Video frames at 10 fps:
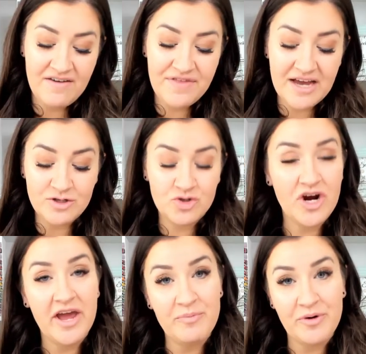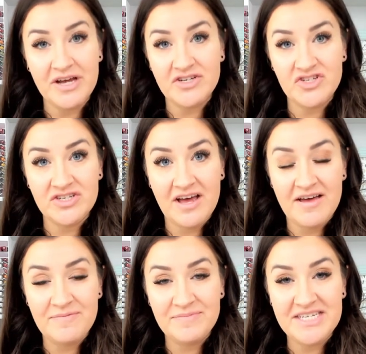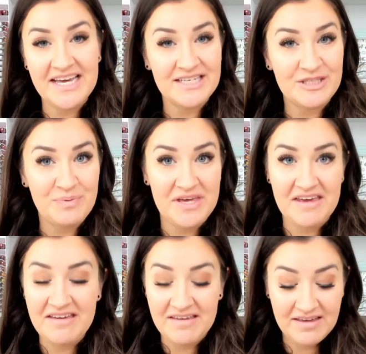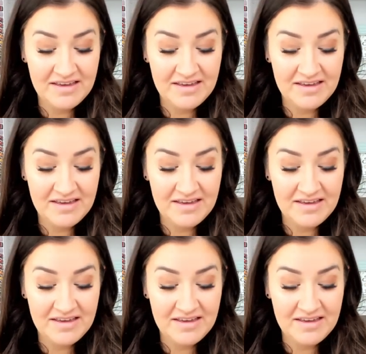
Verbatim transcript: of that dry brush um, D S P.